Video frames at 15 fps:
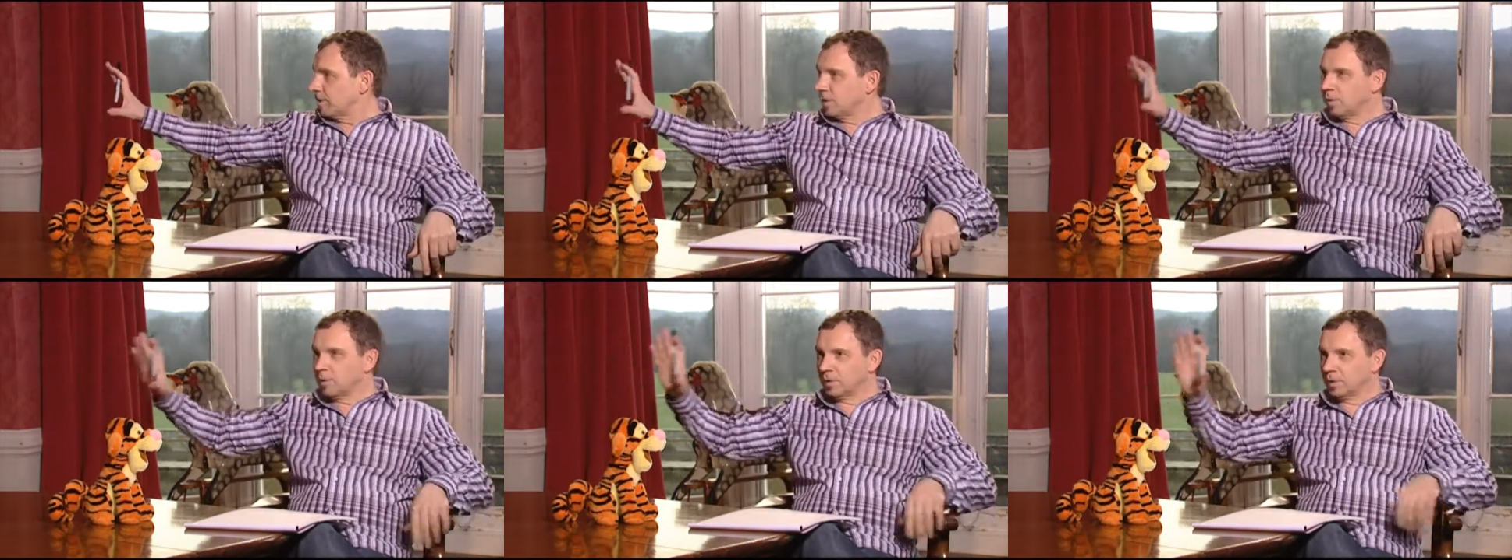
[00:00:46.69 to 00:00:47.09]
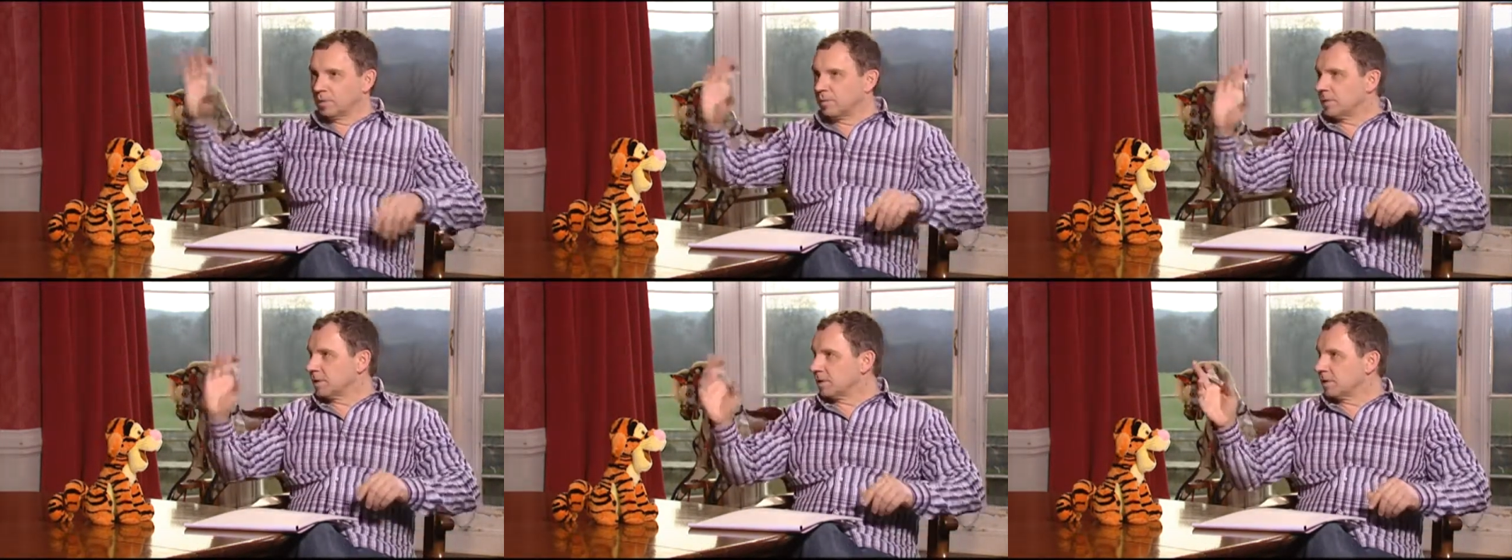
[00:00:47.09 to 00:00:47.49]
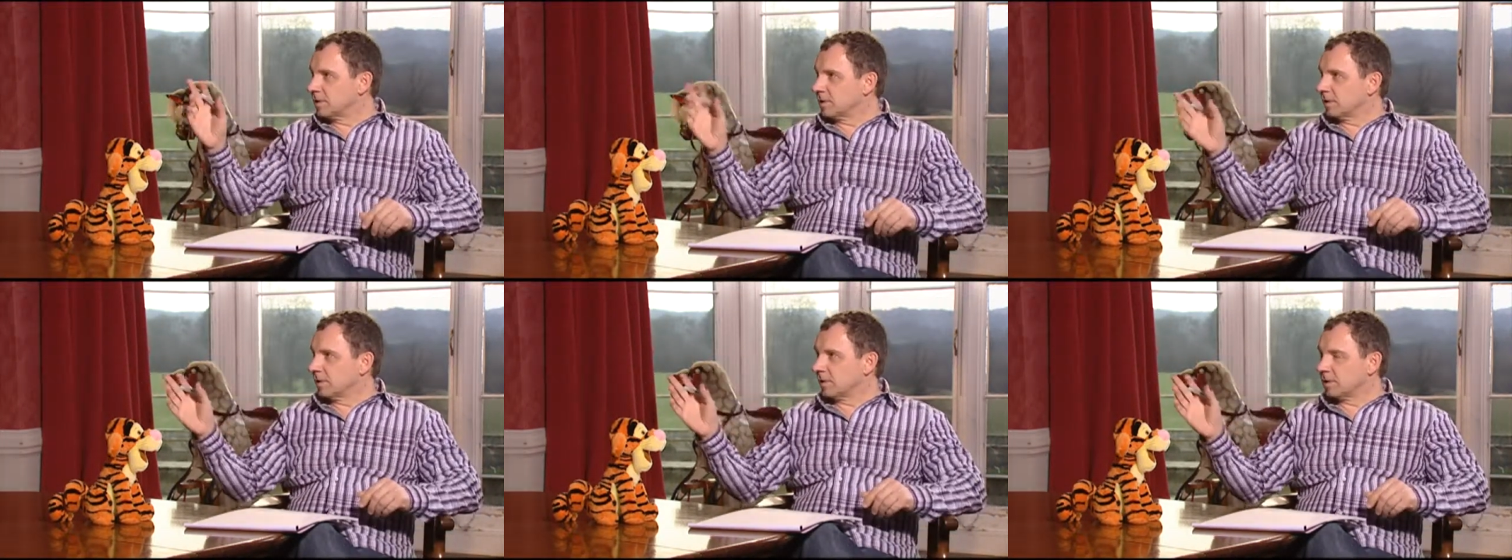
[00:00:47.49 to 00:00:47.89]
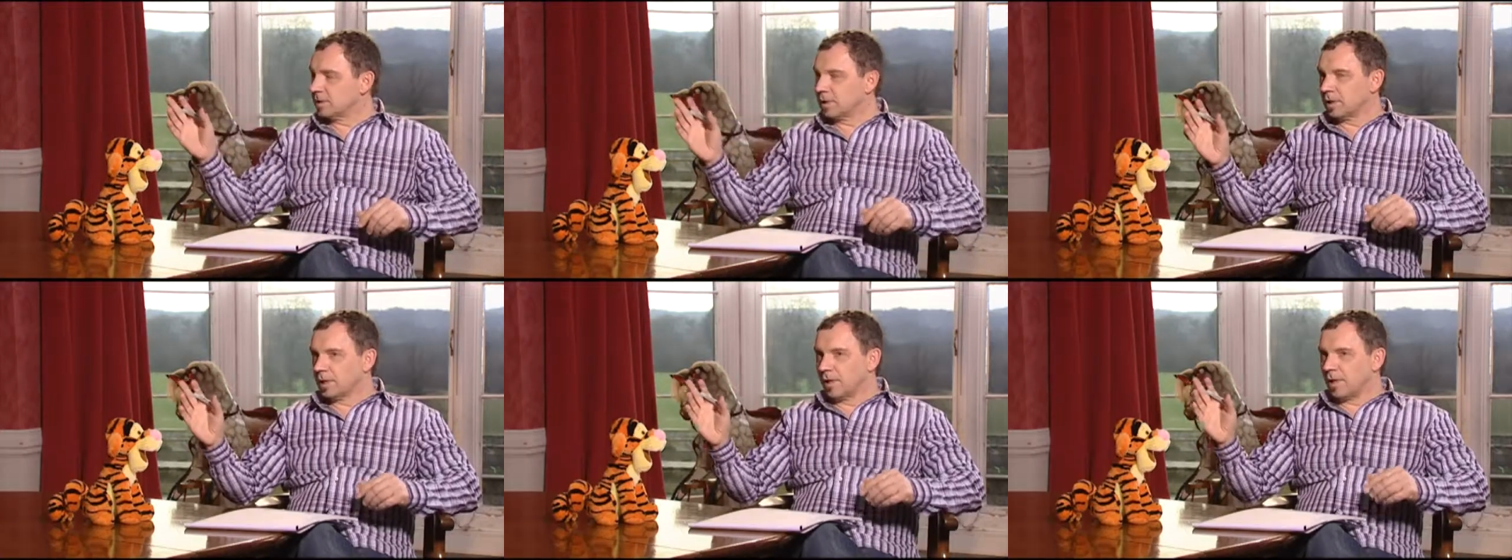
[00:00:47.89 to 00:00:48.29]
see what the business
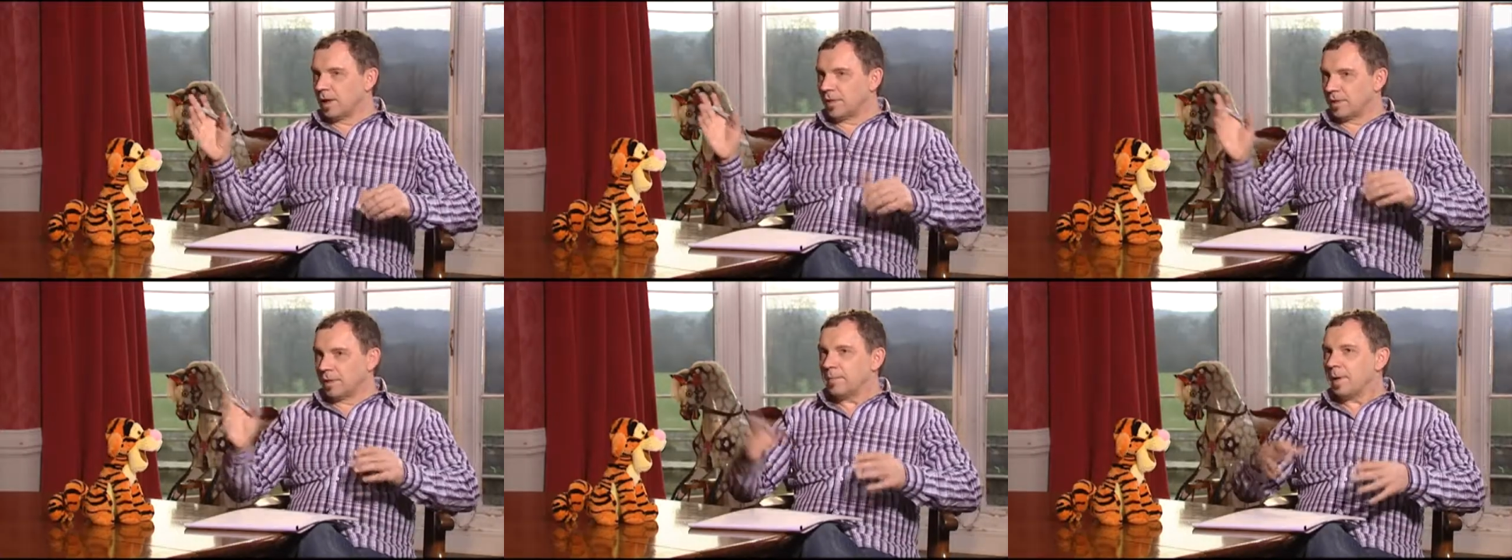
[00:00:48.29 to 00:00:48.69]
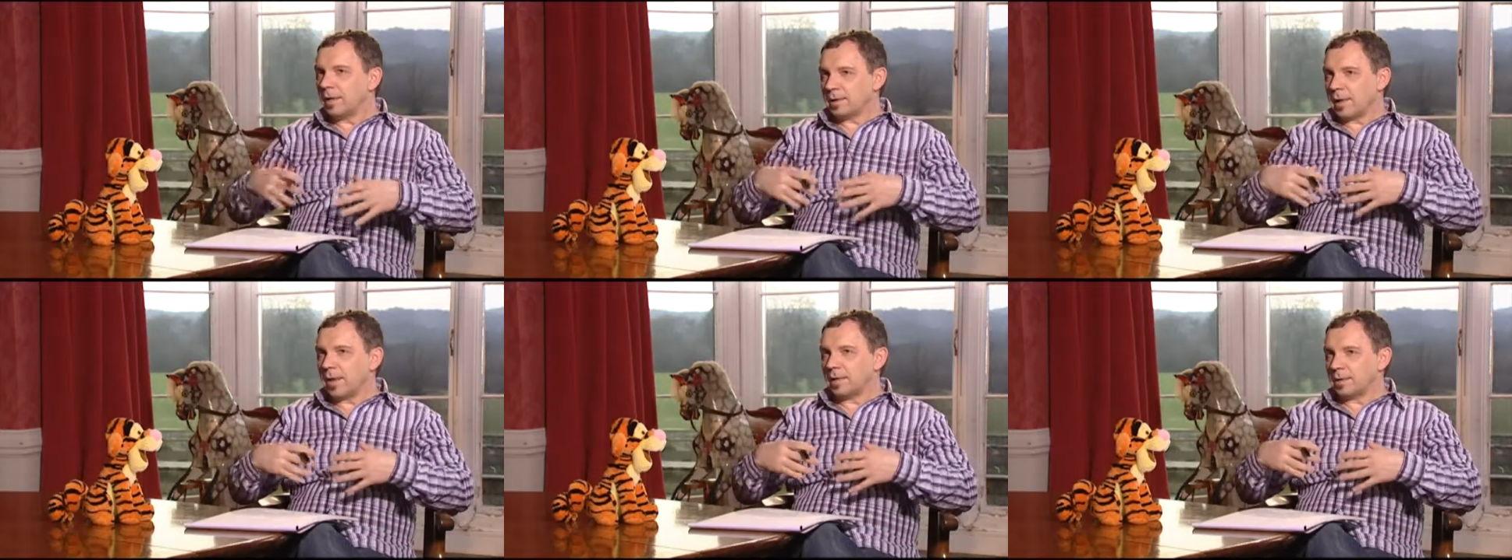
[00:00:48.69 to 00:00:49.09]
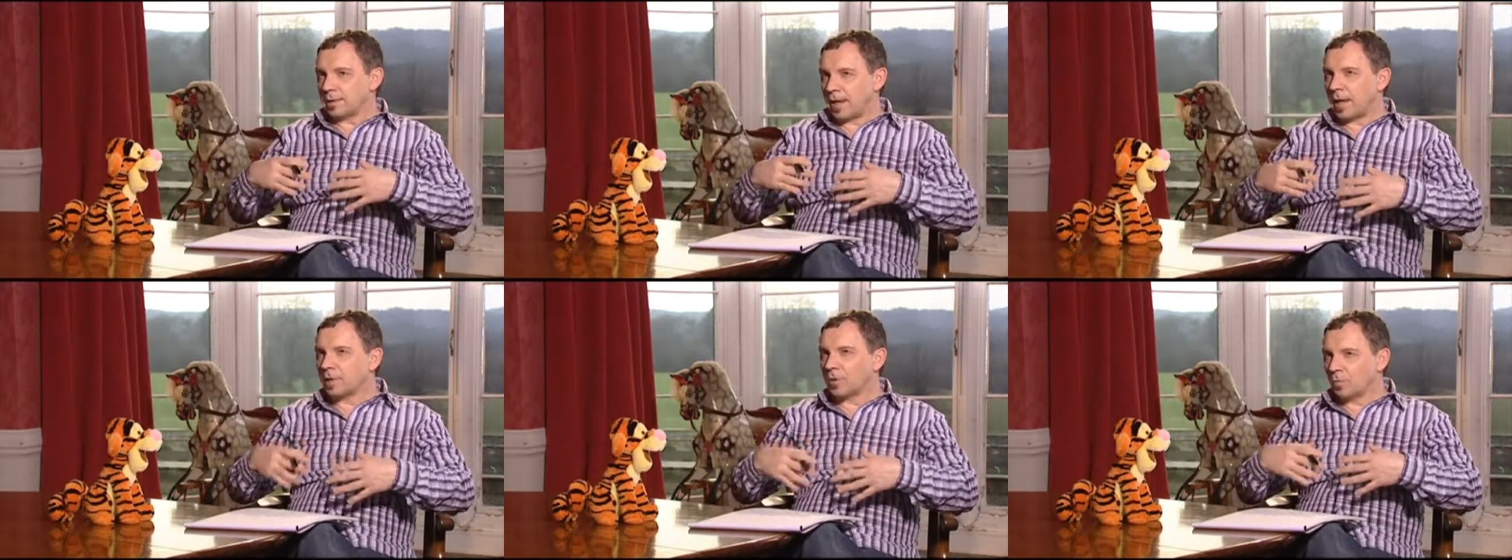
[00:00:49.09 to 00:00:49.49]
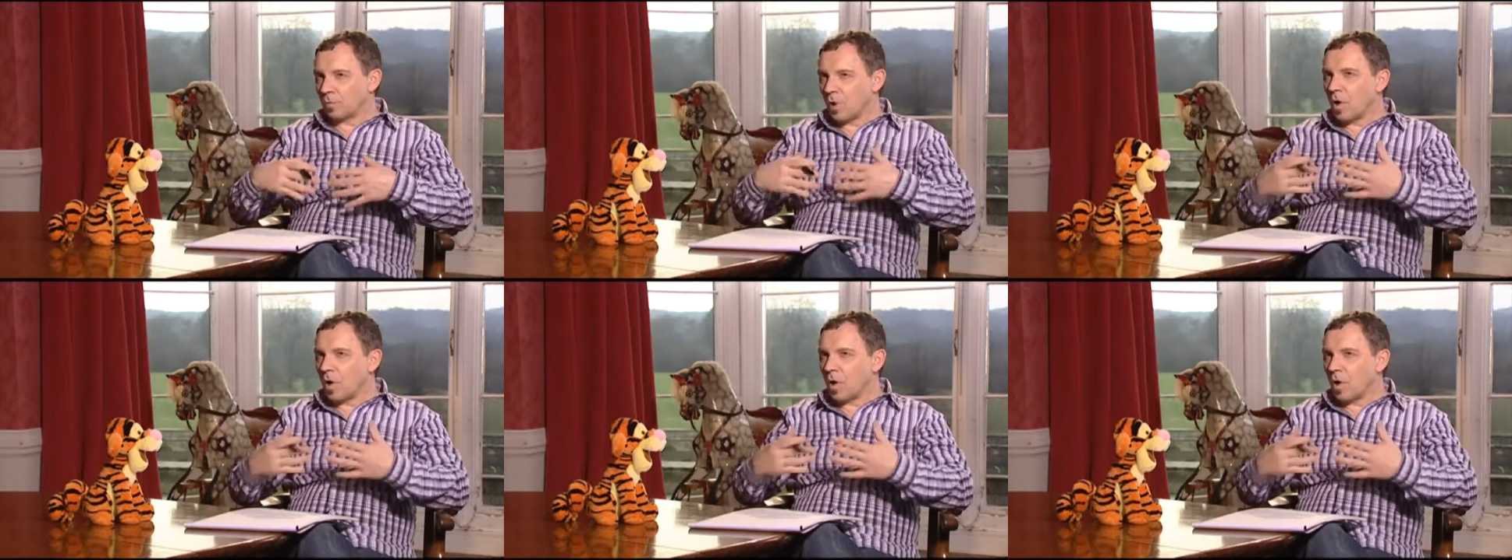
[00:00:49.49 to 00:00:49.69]
is, and then make that, that your